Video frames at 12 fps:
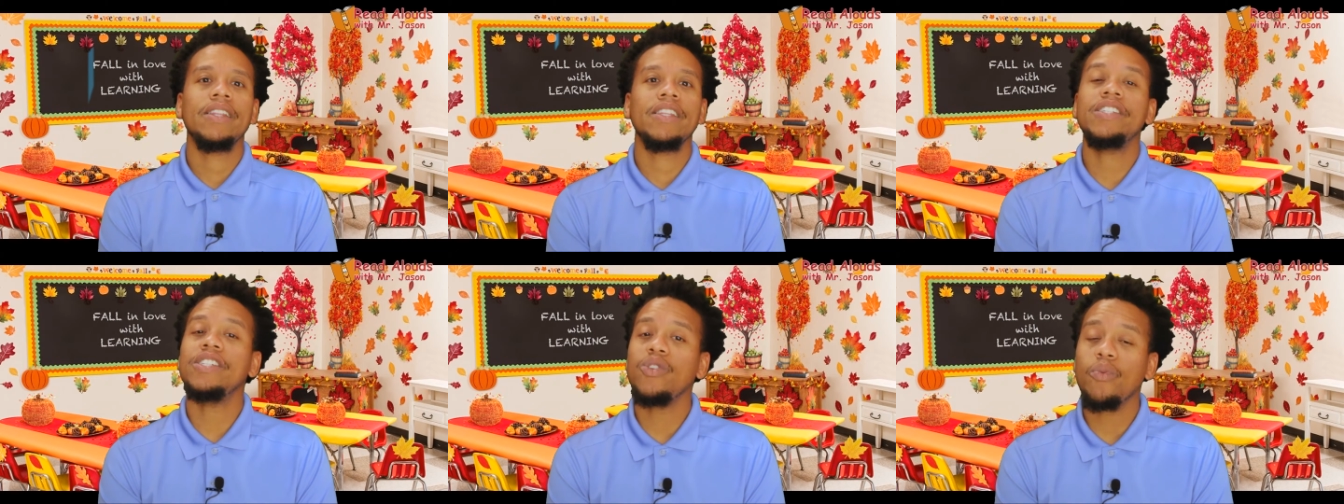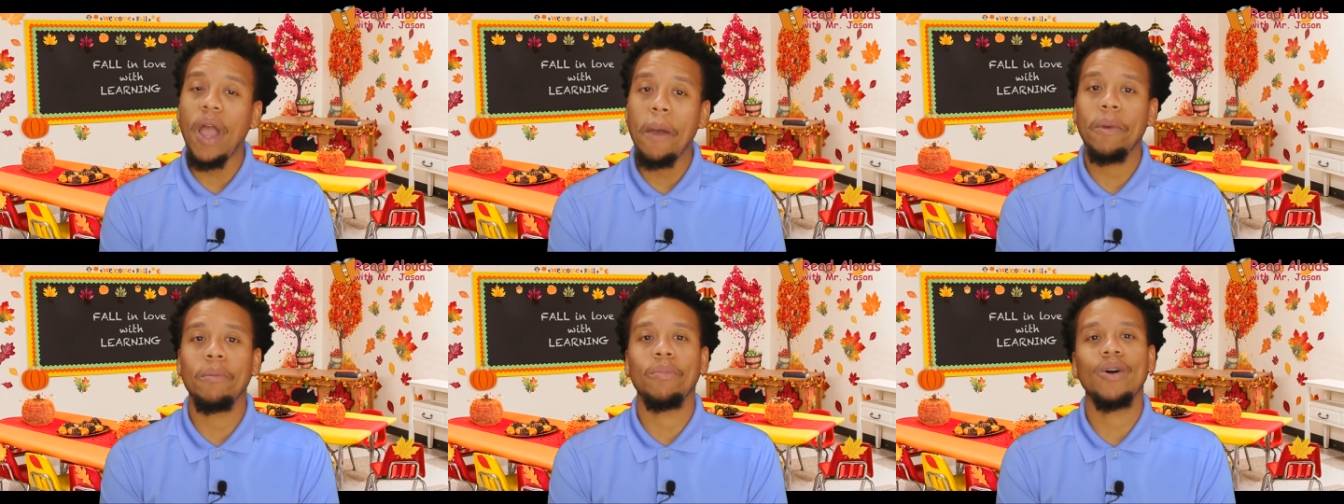This is a
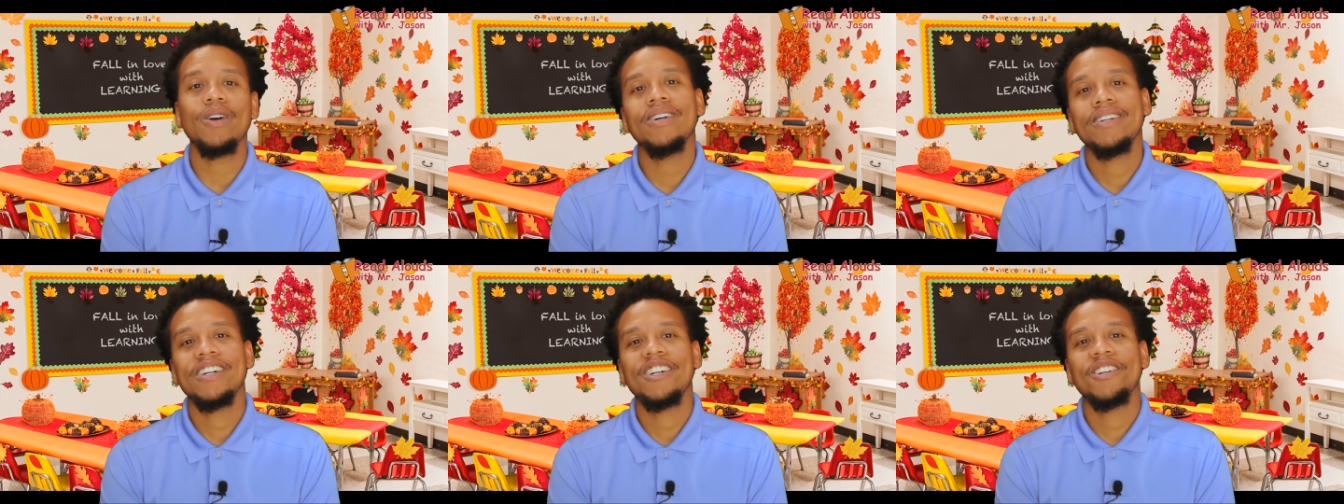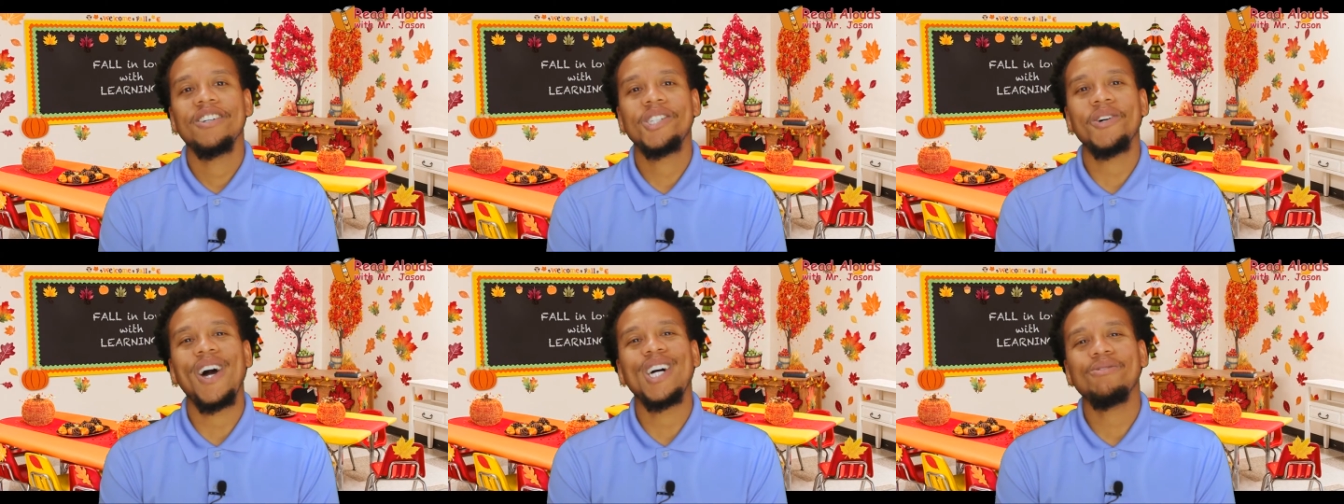rhyming book.
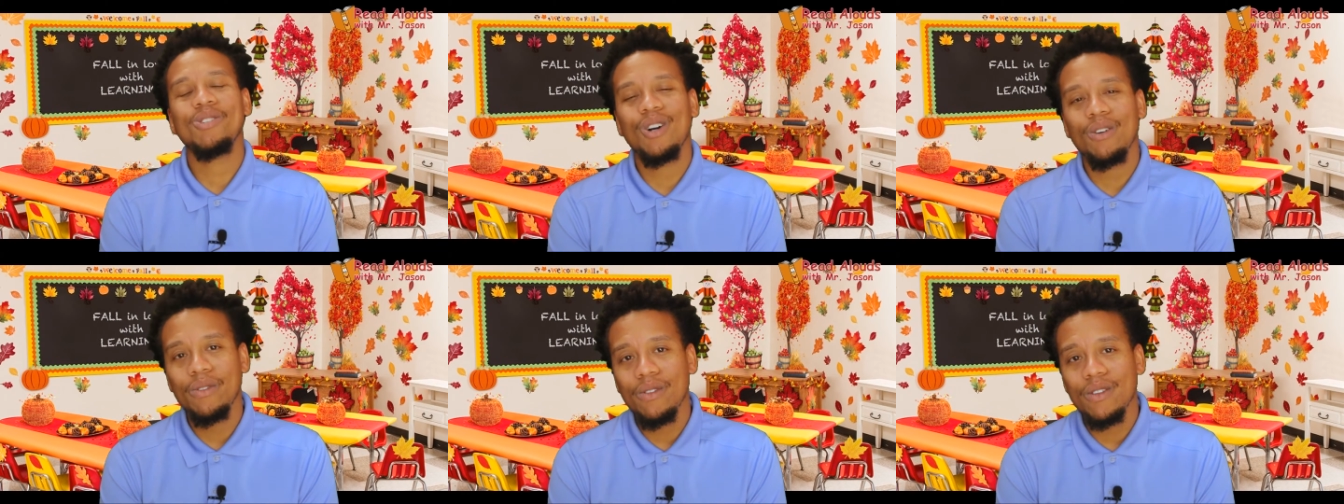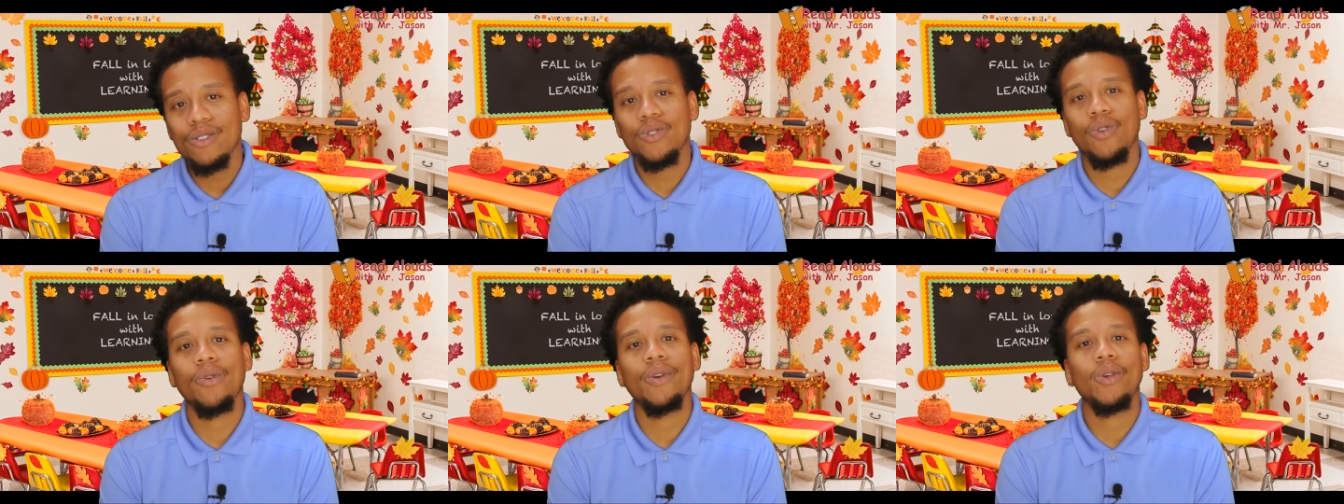So as we go through the
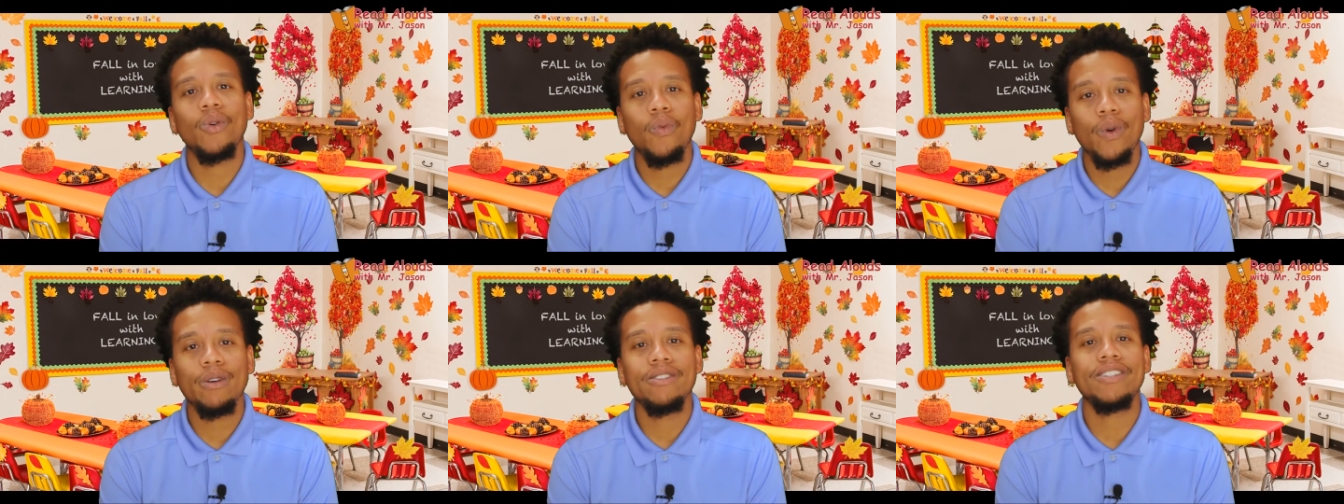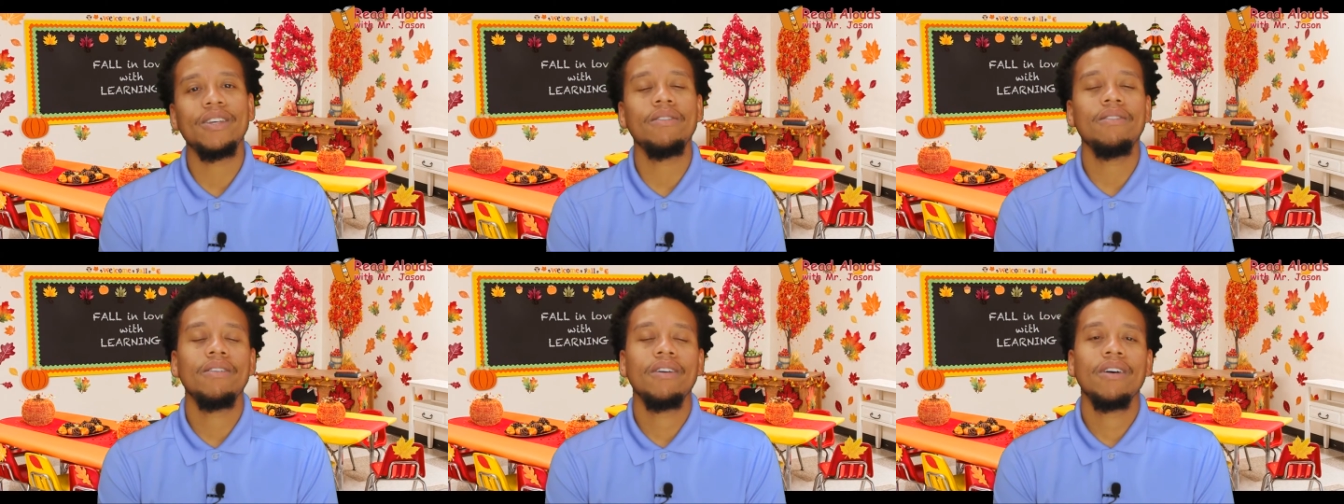story, you will
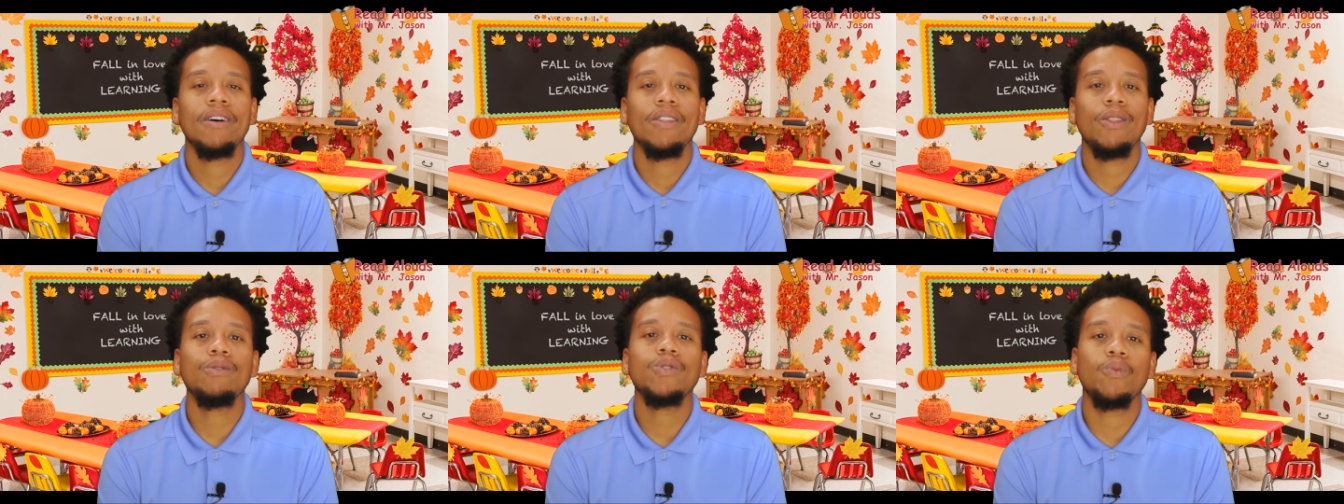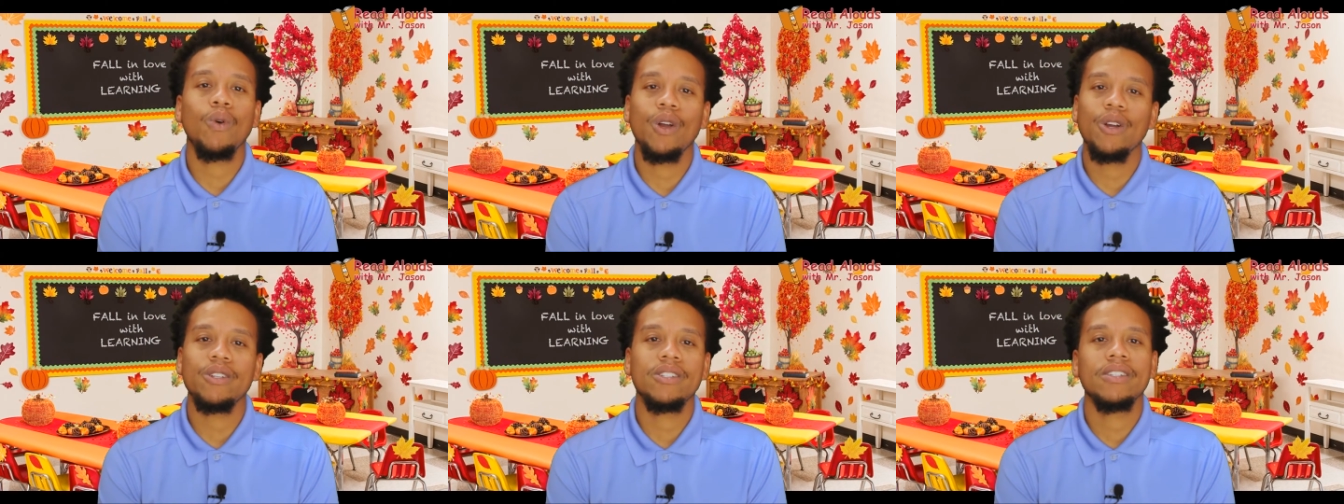see those
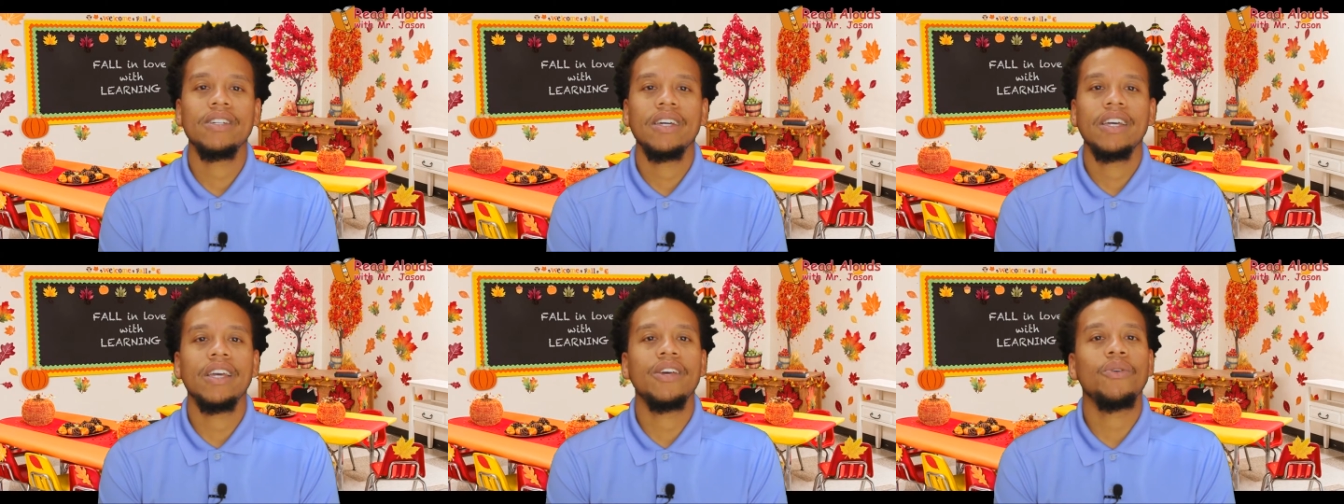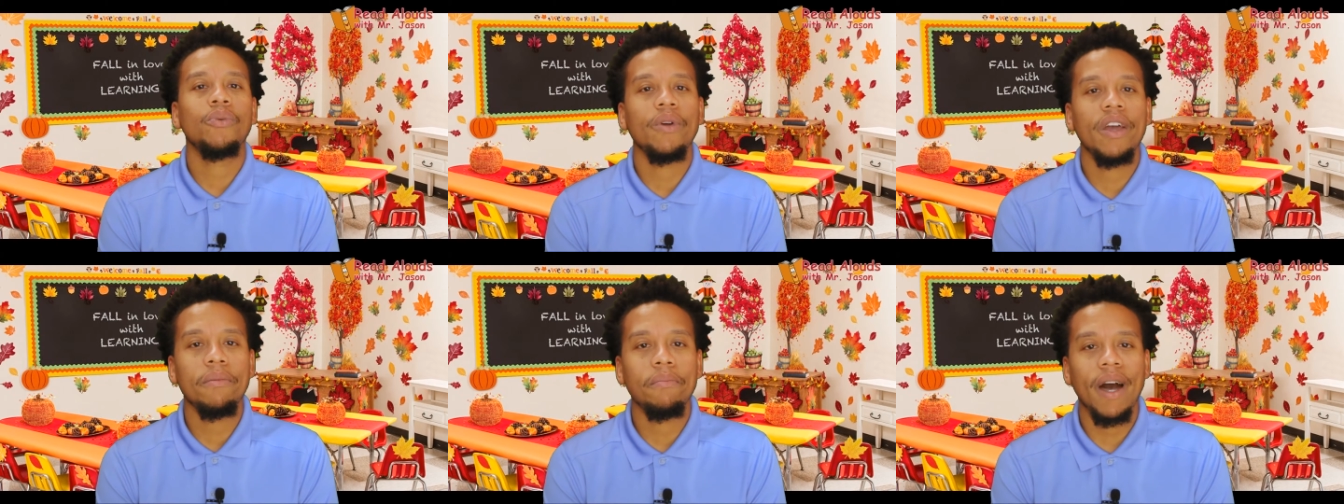words in a
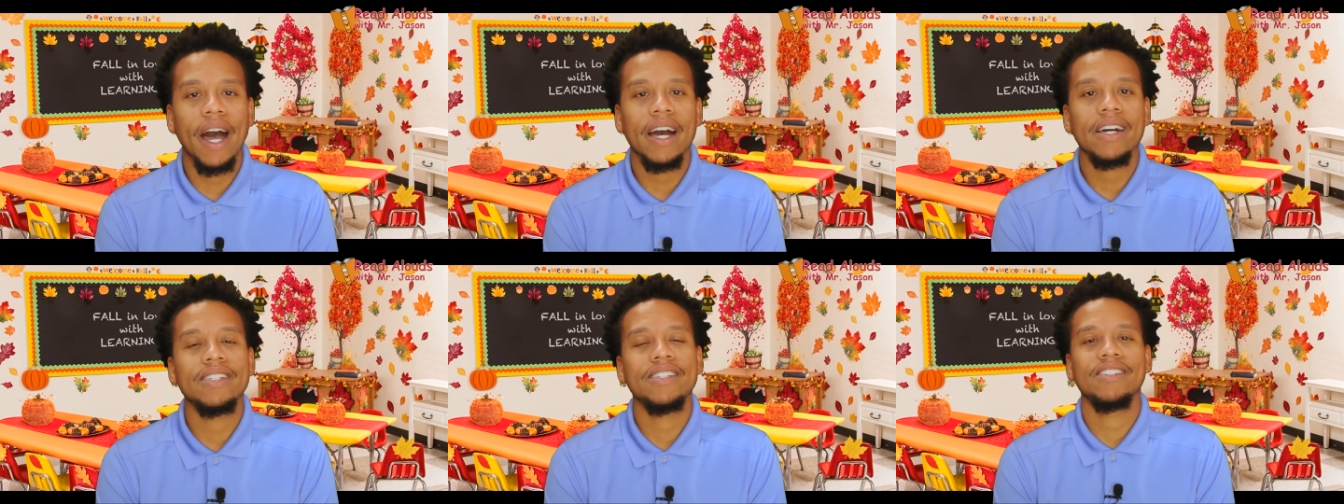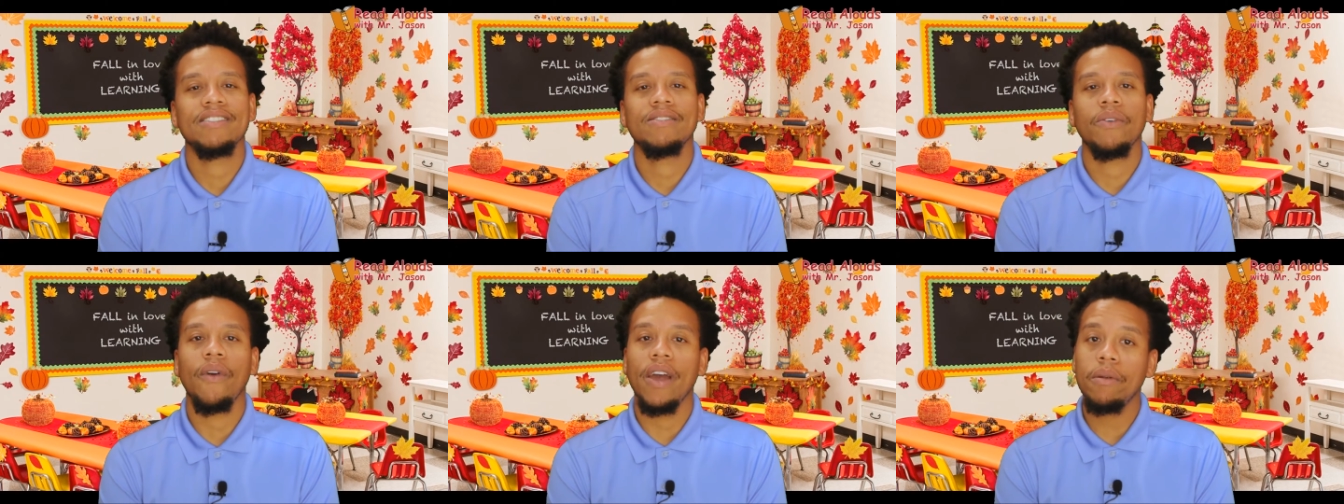red box.
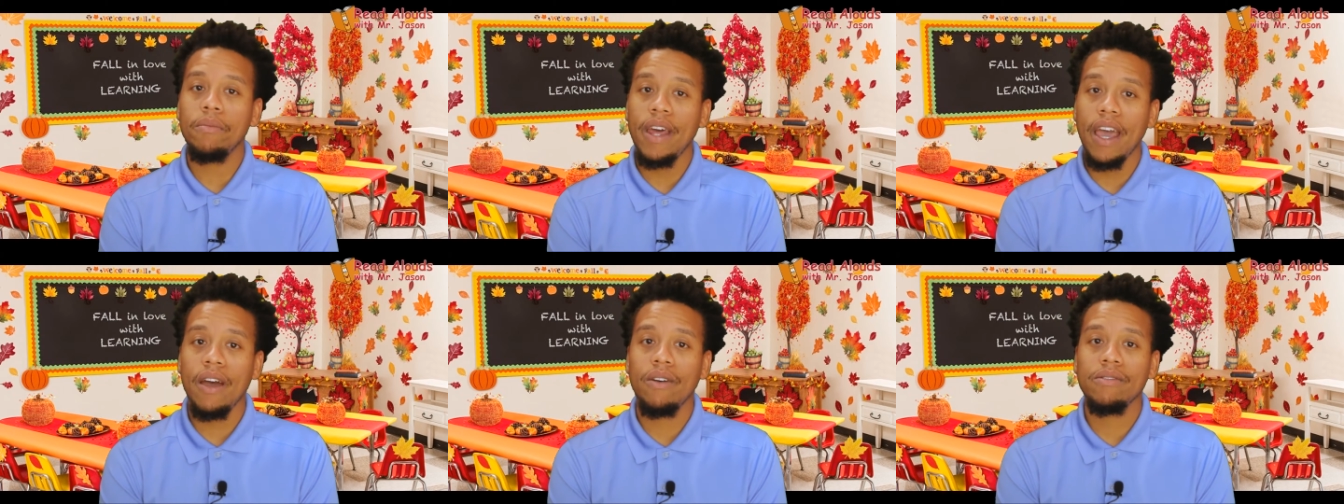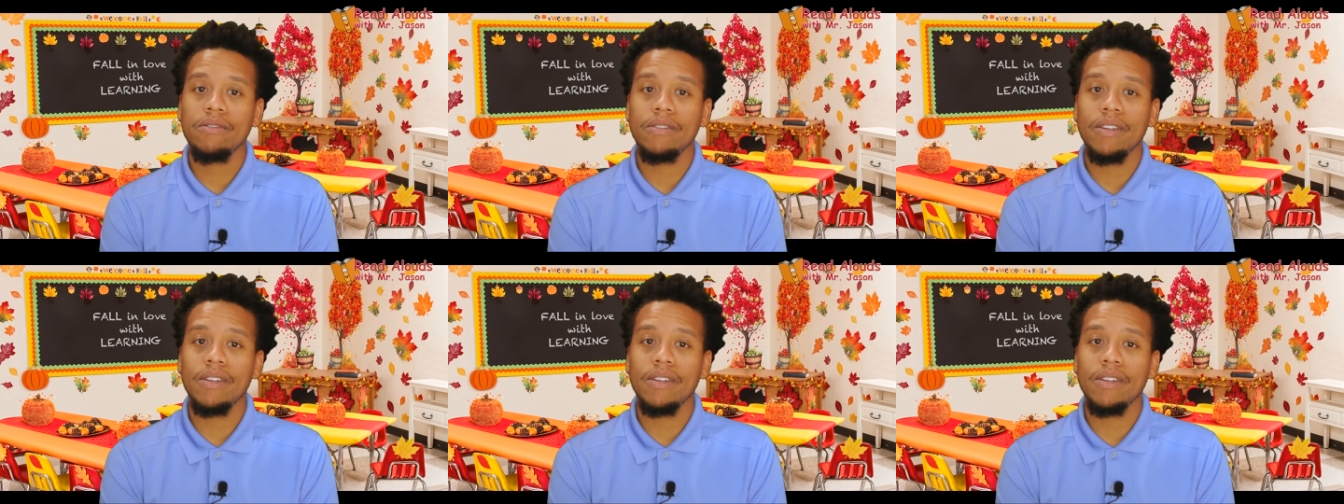Write them down.